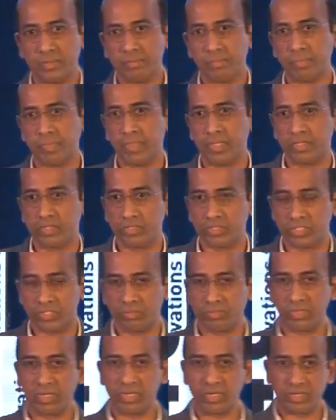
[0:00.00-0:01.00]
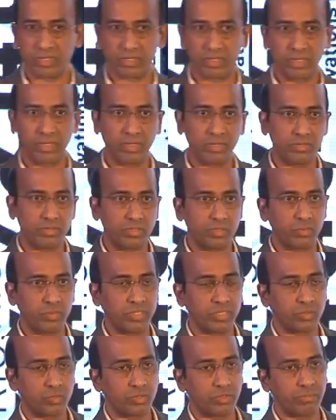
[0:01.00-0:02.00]
up to simulate how the
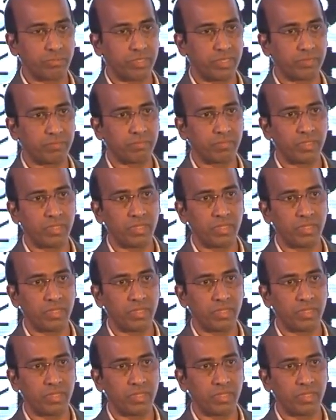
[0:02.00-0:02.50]
twins would be.